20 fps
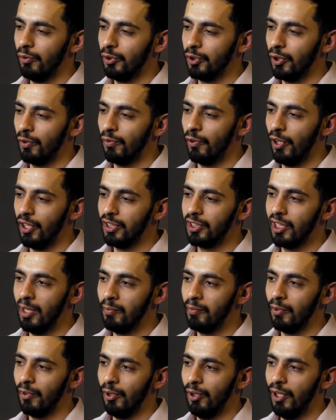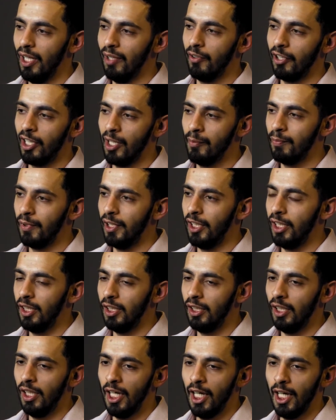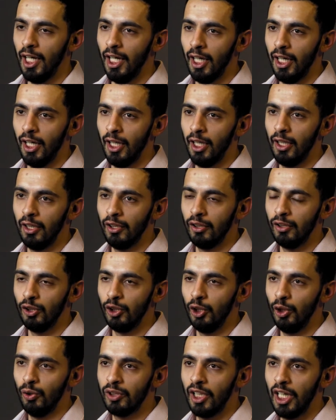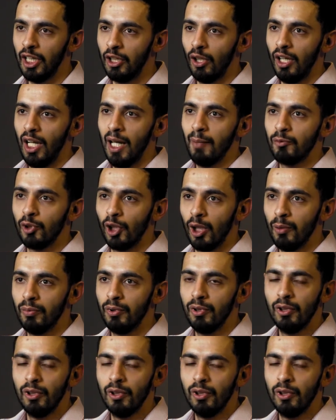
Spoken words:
for example, you have a company and you take your laptop